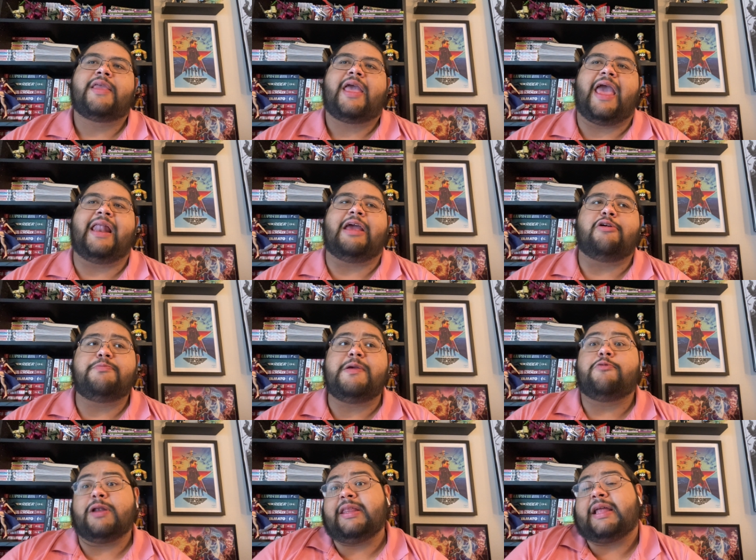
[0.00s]
And it would be
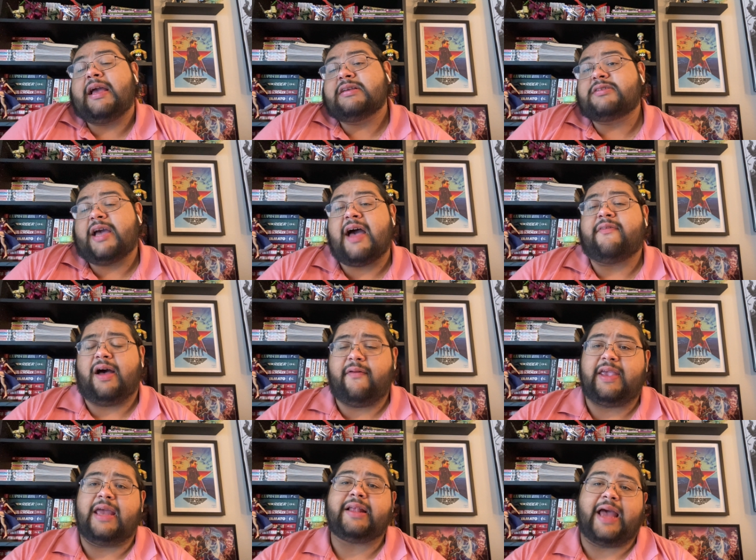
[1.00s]
really nice to have
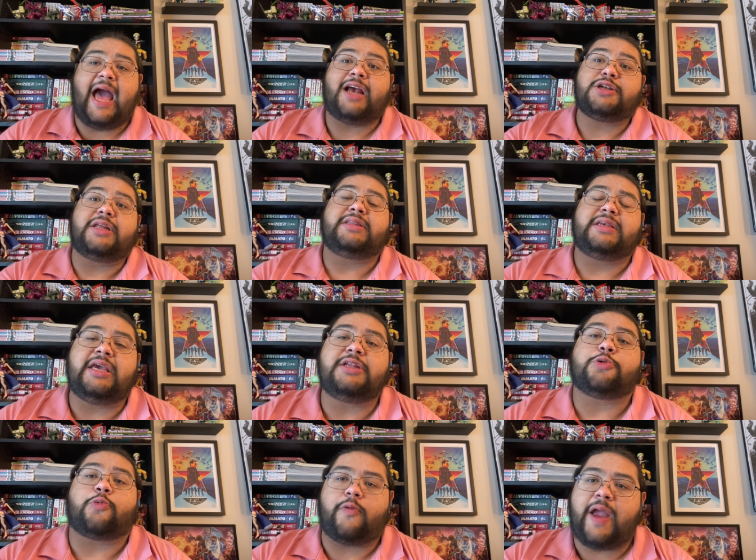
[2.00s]
Aviendha actually
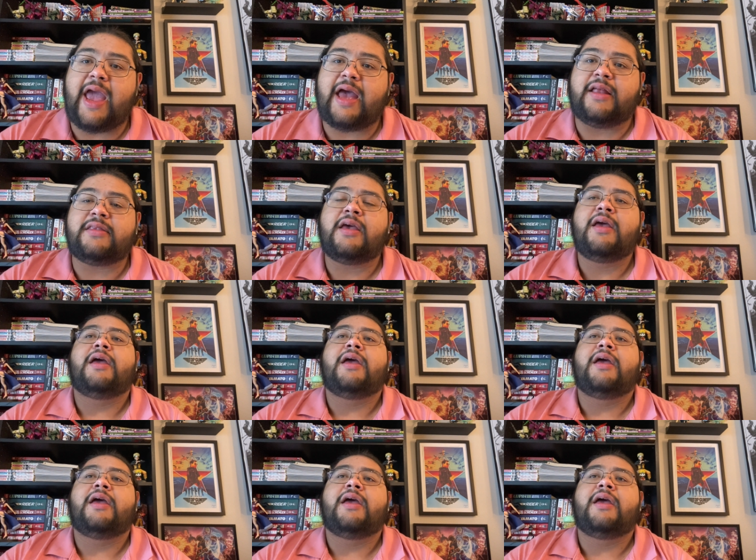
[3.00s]
teach Rand